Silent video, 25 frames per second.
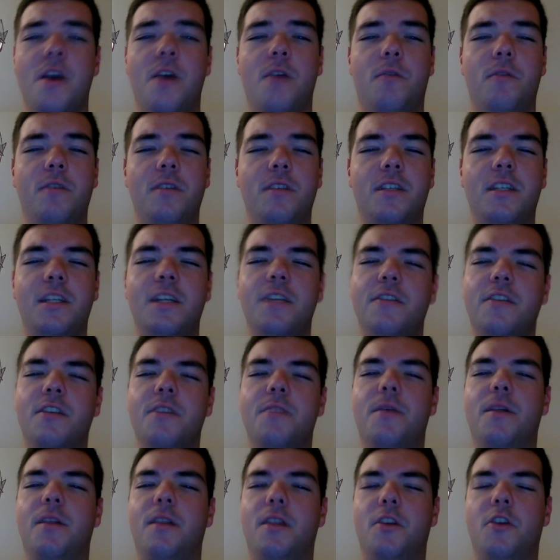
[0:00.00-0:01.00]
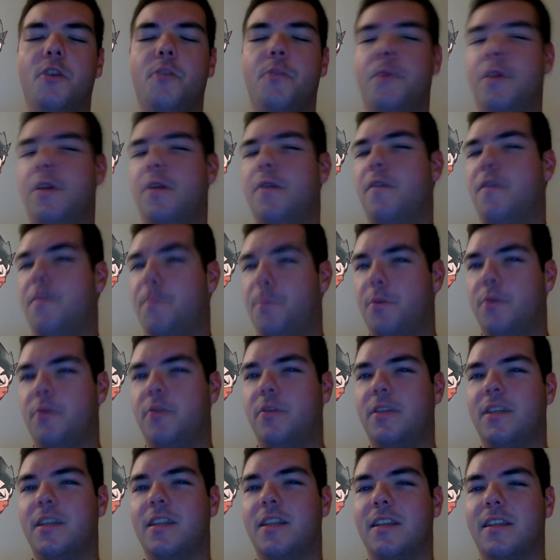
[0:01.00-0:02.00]
which gives him a little bit of a
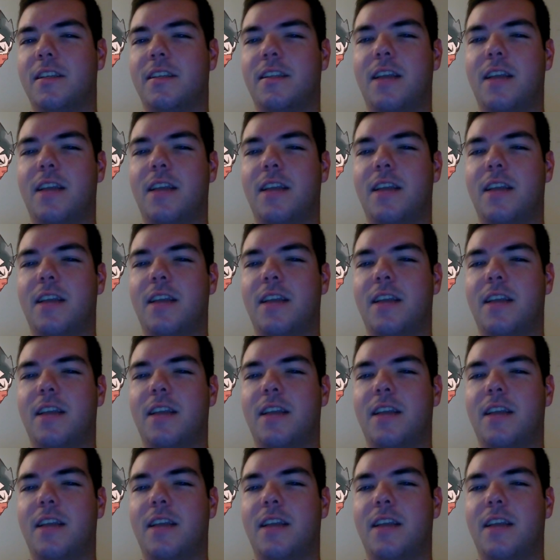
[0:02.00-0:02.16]
boost in this